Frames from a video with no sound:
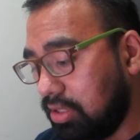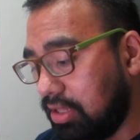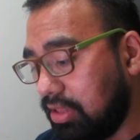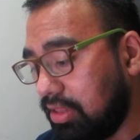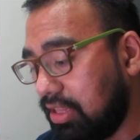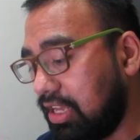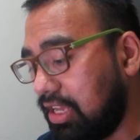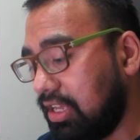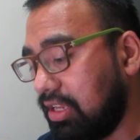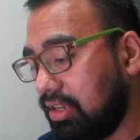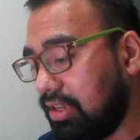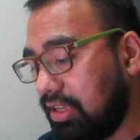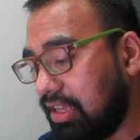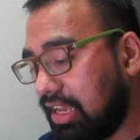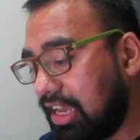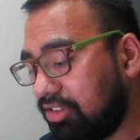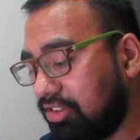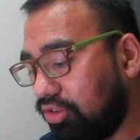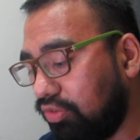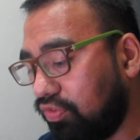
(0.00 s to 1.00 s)
Then it
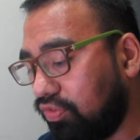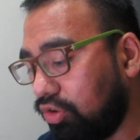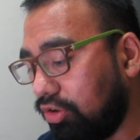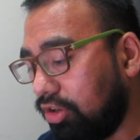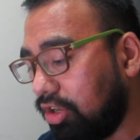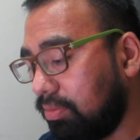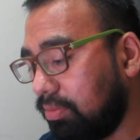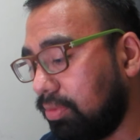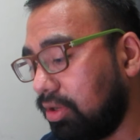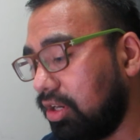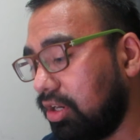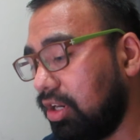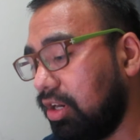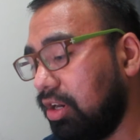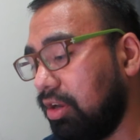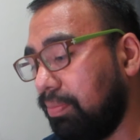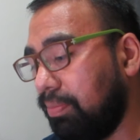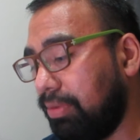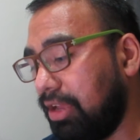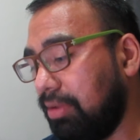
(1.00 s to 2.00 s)
asks you for
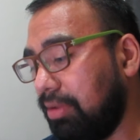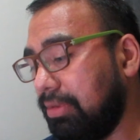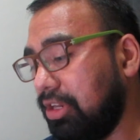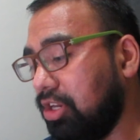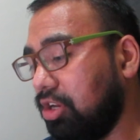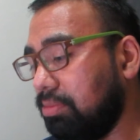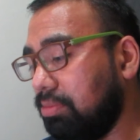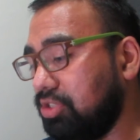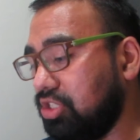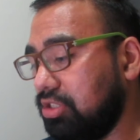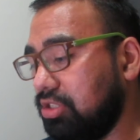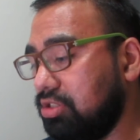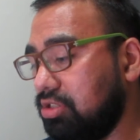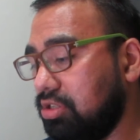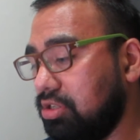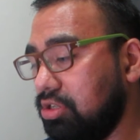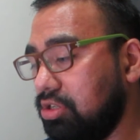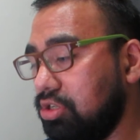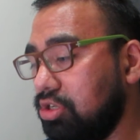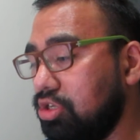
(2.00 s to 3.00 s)
number, payment options.
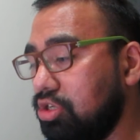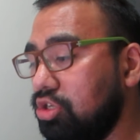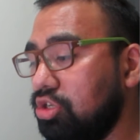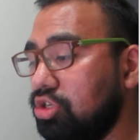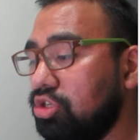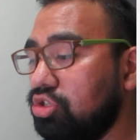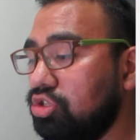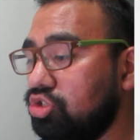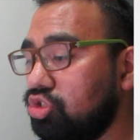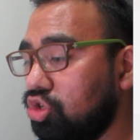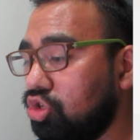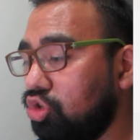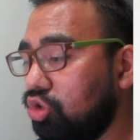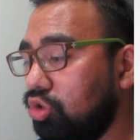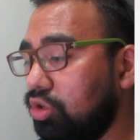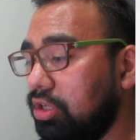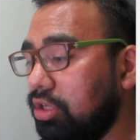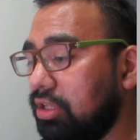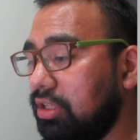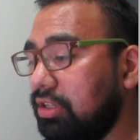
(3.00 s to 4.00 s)

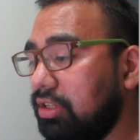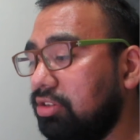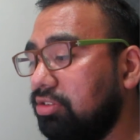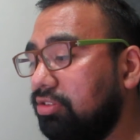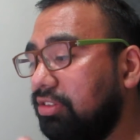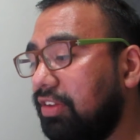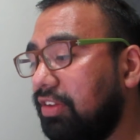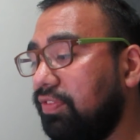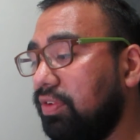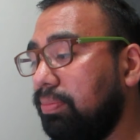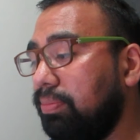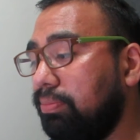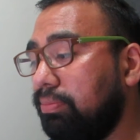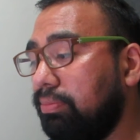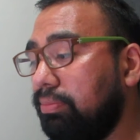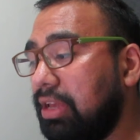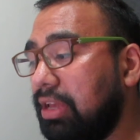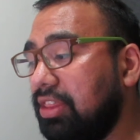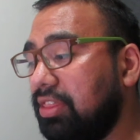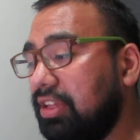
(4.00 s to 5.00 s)
So there's different
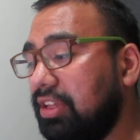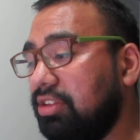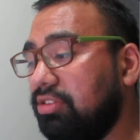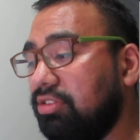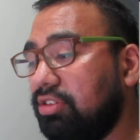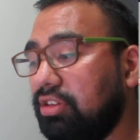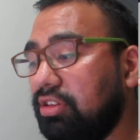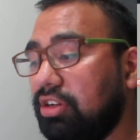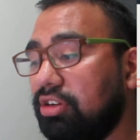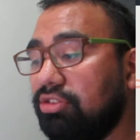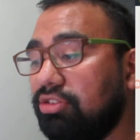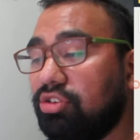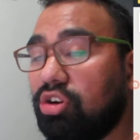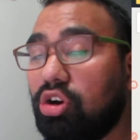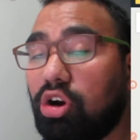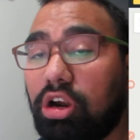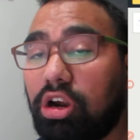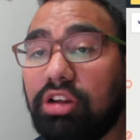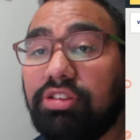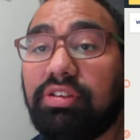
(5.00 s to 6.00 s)
methods. There's
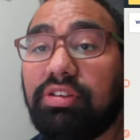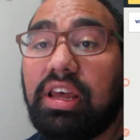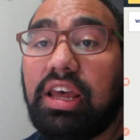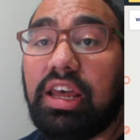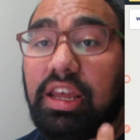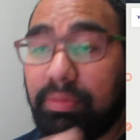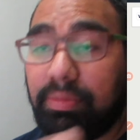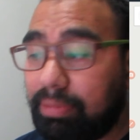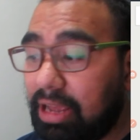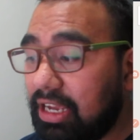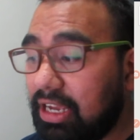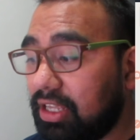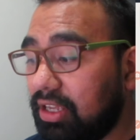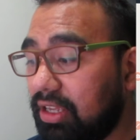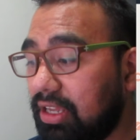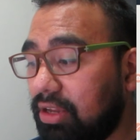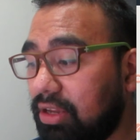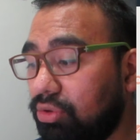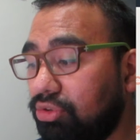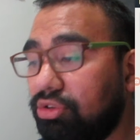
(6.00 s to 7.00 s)
cards and bank
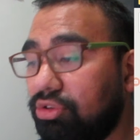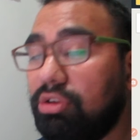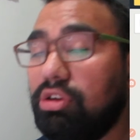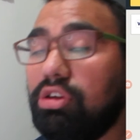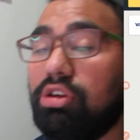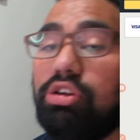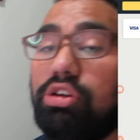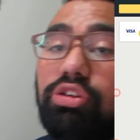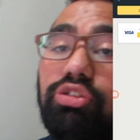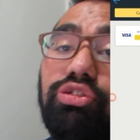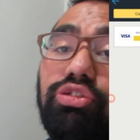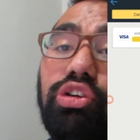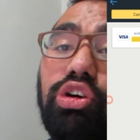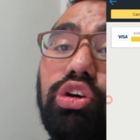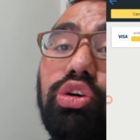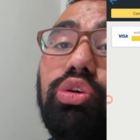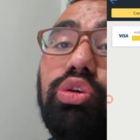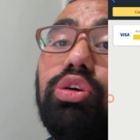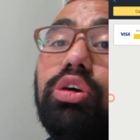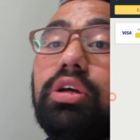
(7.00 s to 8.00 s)
accounts.
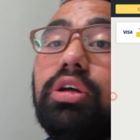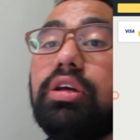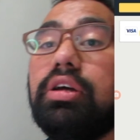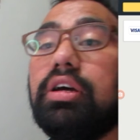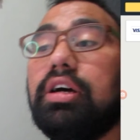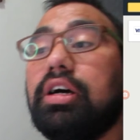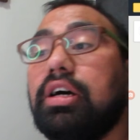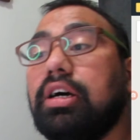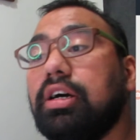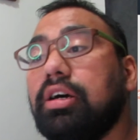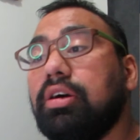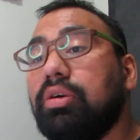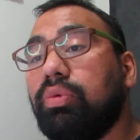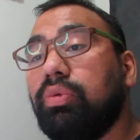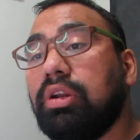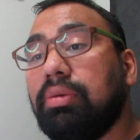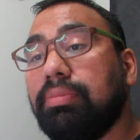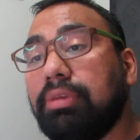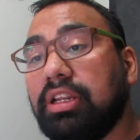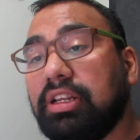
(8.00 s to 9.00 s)
So what
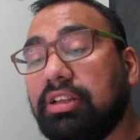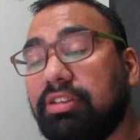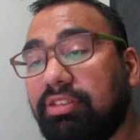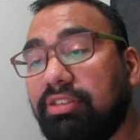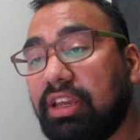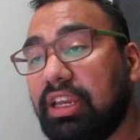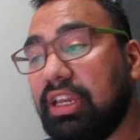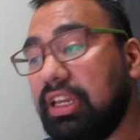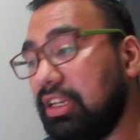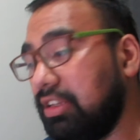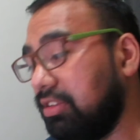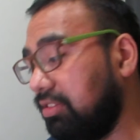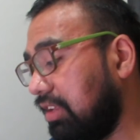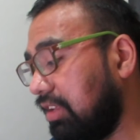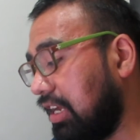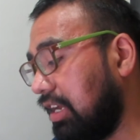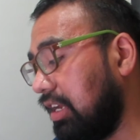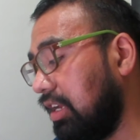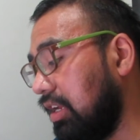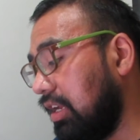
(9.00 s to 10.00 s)
I'm going to say is
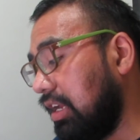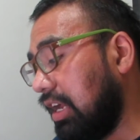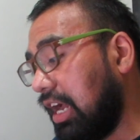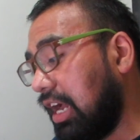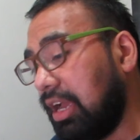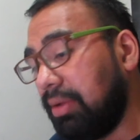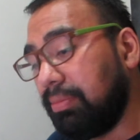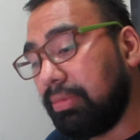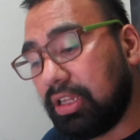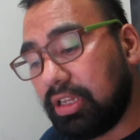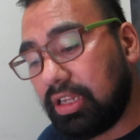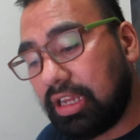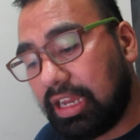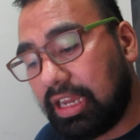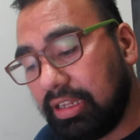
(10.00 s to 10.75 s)
that I'm going